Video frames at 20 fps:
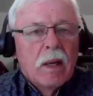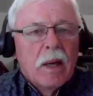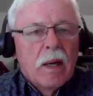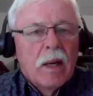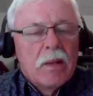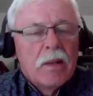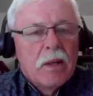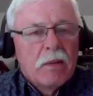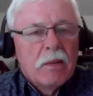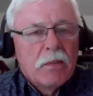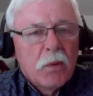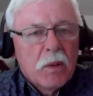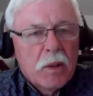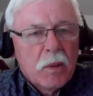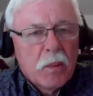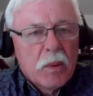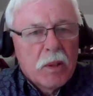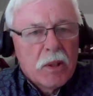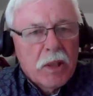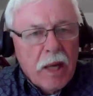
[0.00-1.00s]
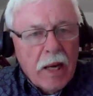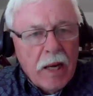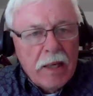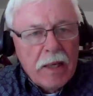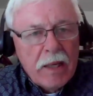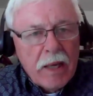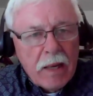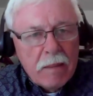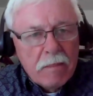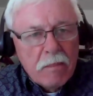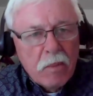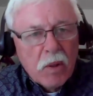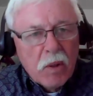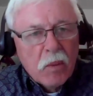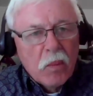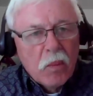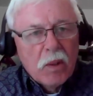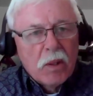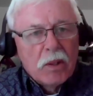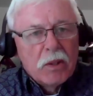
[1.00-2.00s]
And therefore, there was 88 more
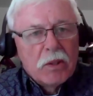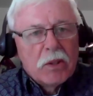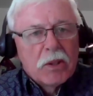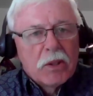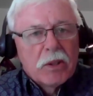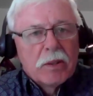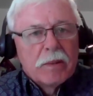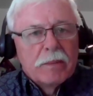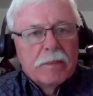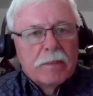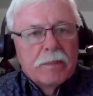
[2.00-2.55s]
words.